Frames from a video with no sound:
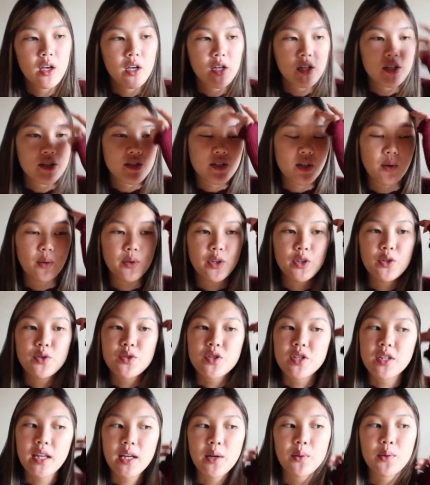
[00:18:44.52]
so
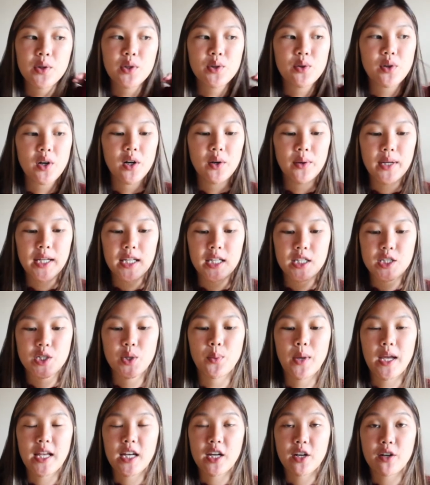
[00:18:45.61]
usually like when you go in to
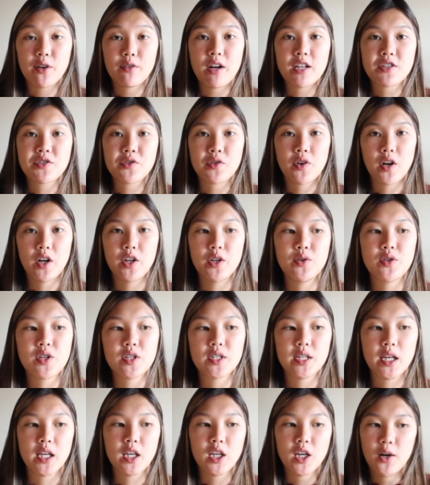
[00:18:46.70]
wait at a restaurant, you
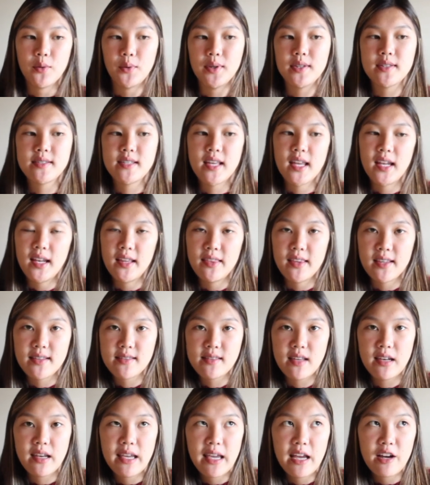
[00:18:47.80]
just like go and sit in the
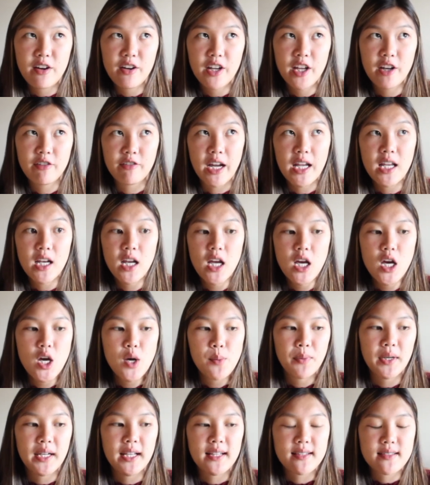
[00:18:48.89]
sitting area,
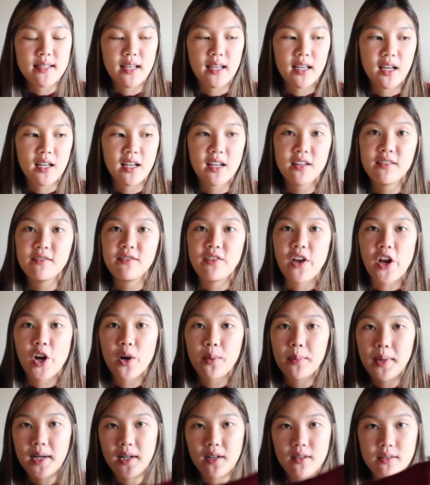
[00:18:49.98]
right? But it's like a
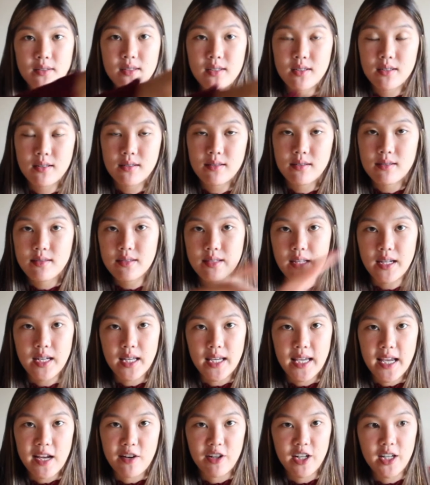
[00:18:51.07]
conveyor belt
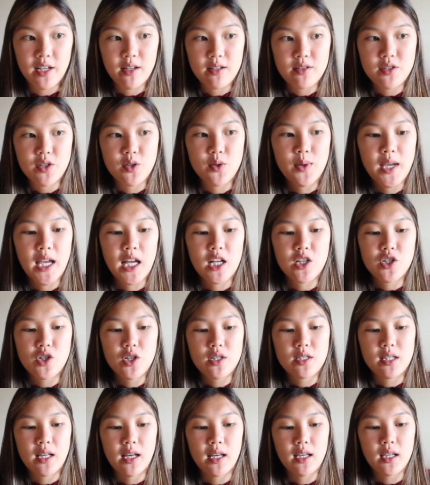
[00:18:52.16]
sitting area, so you can't
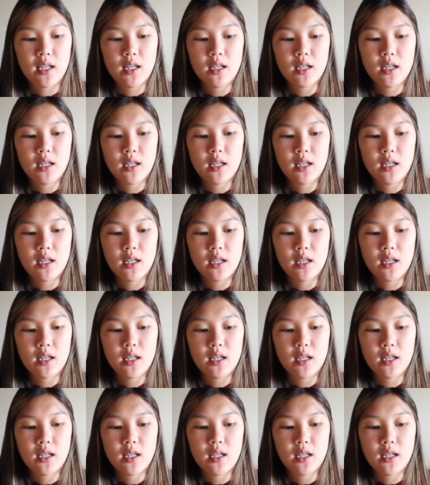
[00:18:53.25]
just like